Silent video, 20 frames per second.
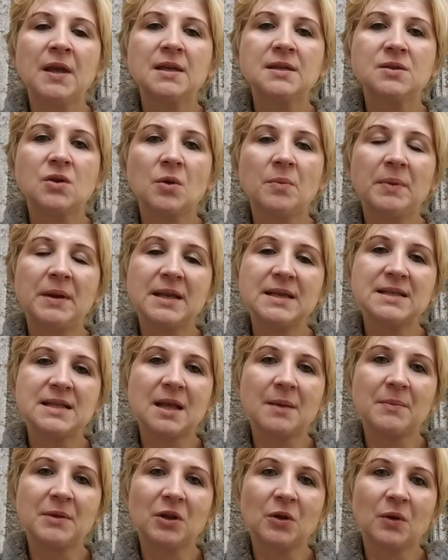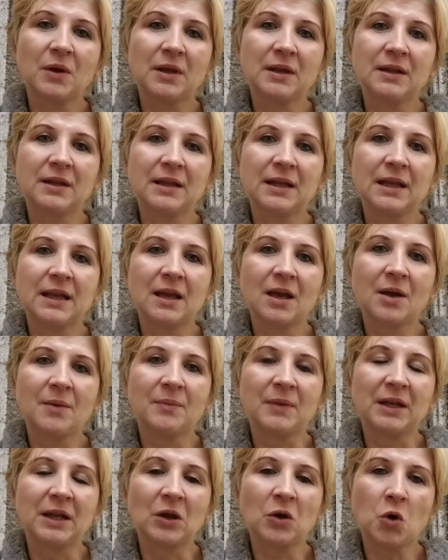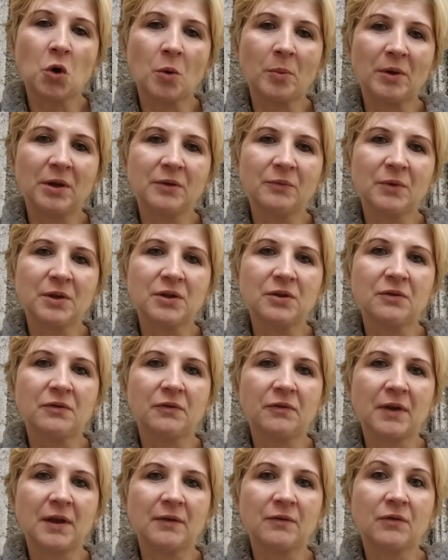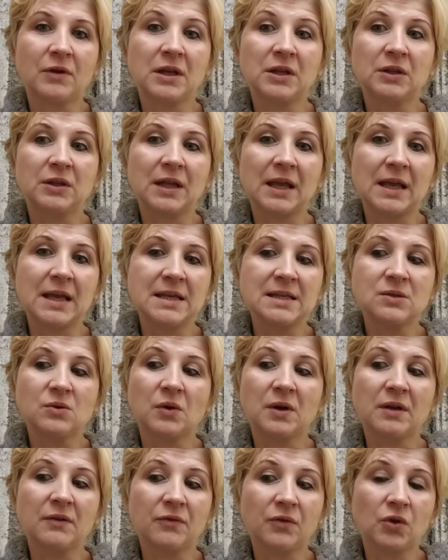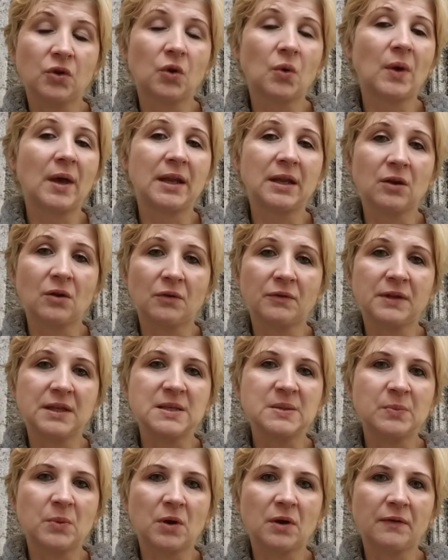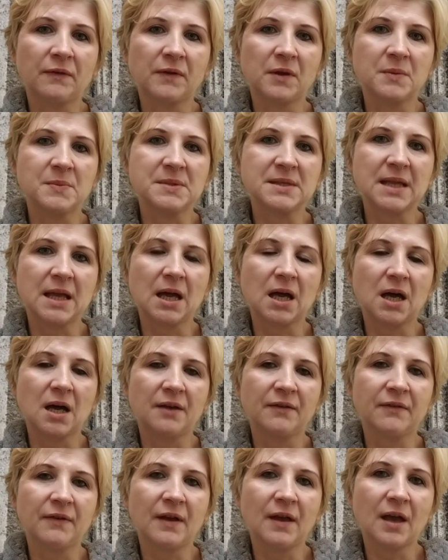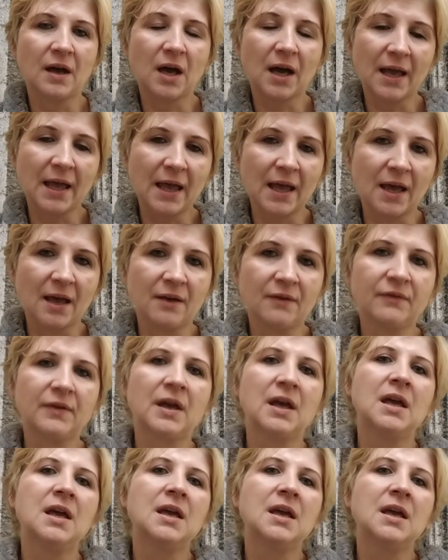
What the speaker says: So please let me know in the comment what your favorite is, or if you know any of these perfumes that I have.